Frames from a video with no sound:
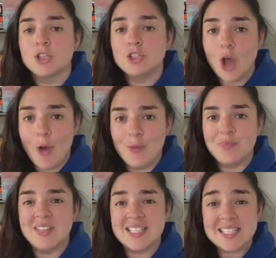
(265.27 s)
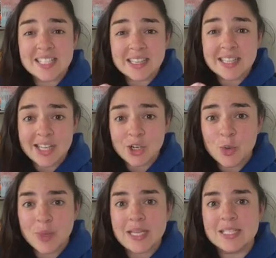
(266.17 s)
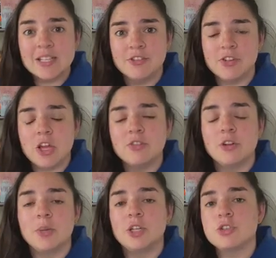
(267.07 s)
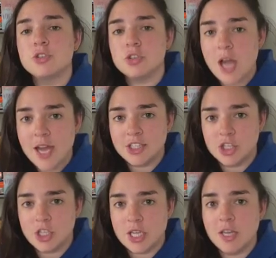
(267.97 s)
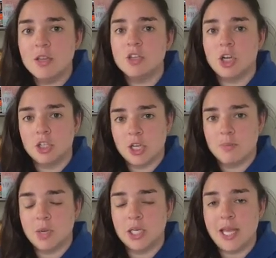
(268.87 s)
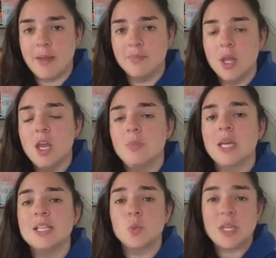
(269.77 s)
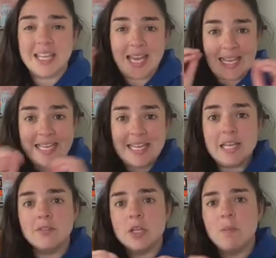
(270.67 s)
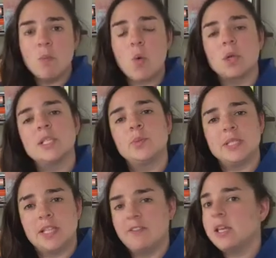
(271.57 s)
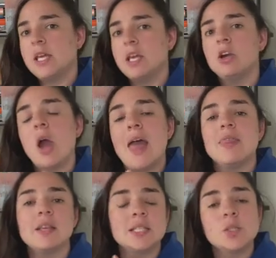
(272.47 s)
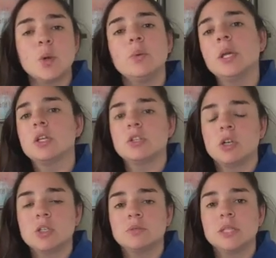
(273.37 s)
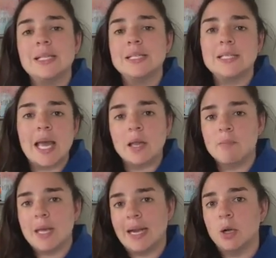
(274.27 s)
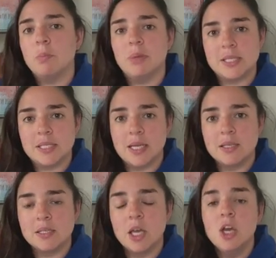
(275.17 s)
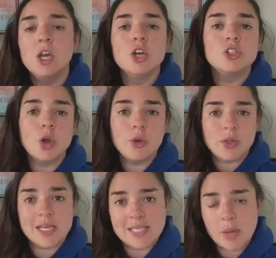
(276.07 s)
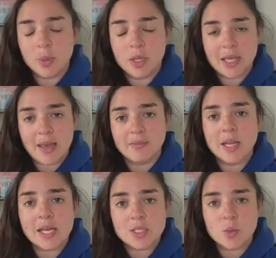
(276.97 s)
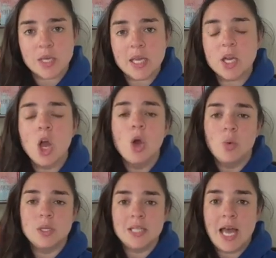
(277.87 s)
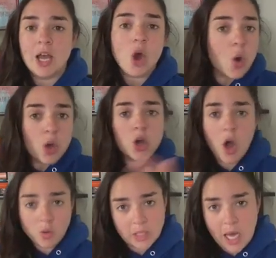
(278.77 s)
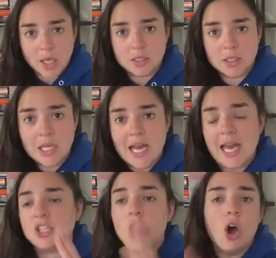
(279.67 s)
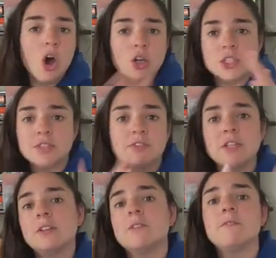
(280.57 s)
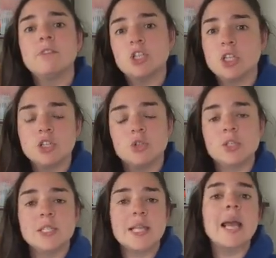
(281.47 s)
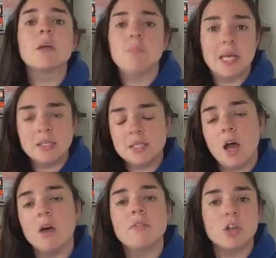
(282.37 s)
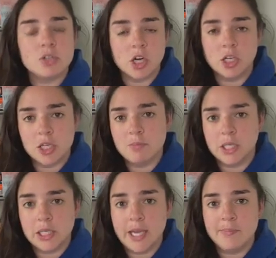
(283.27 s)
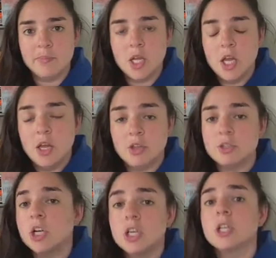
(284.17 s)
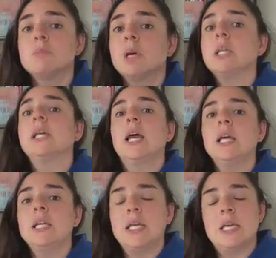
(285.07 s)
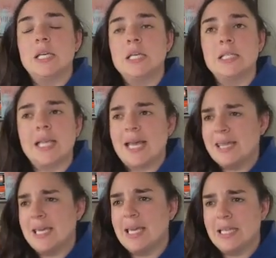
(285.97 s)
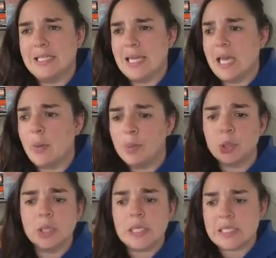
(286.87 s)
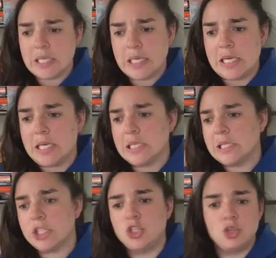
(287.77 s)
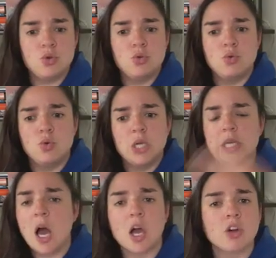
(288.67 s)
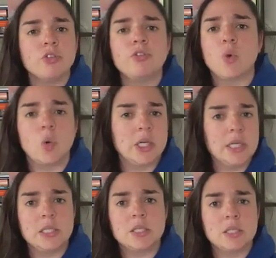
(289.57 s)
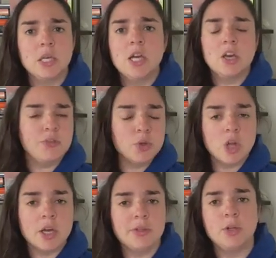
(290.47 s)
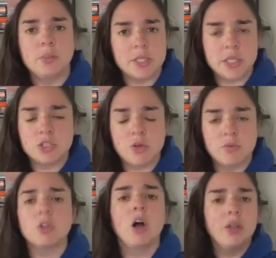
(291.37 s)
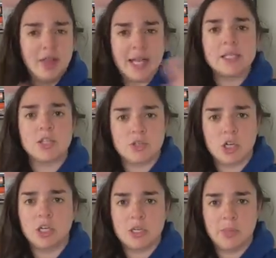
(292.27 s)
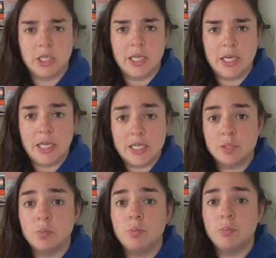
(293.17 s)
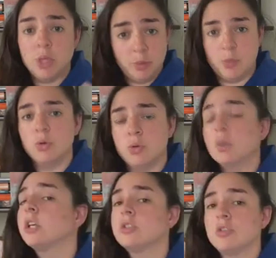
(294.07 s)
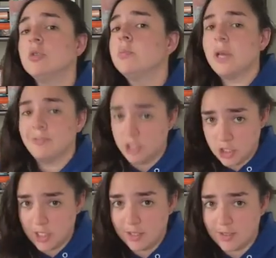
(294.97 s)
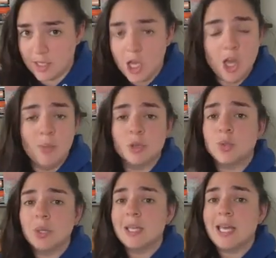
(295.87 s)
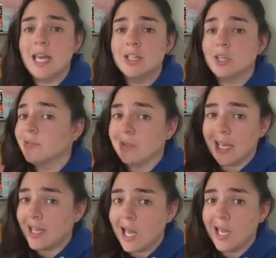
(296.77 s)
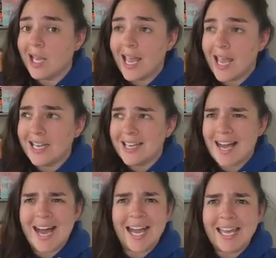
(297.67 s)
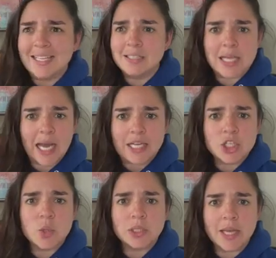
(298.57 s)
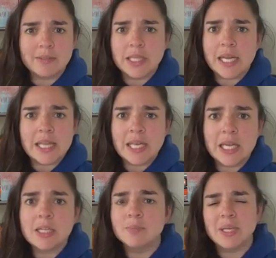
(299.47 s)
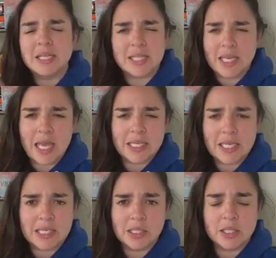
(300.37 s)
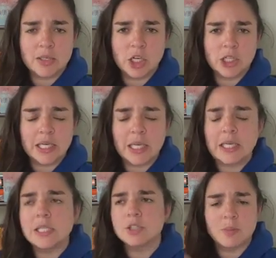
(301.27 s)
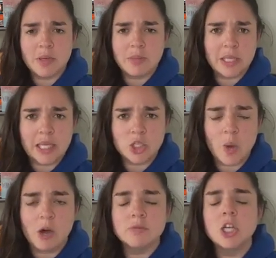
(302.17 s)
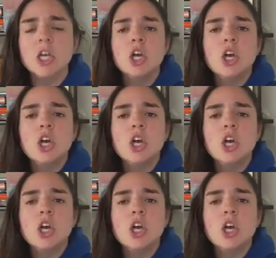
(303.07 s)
So this is a little bit different from our strategy target market, because we can get even more specific here, and this is where we can start to really segment our business. So the example I gave last week was that Coca-Cola has all different divisions or segments of their target market. Their target market is, I think it's like preteens to young 40s. If you look at their business overall, that's their target market, is people who consume beverages between the age of like 9 to 11, I think, because they can't technically target kids, so maybe like 12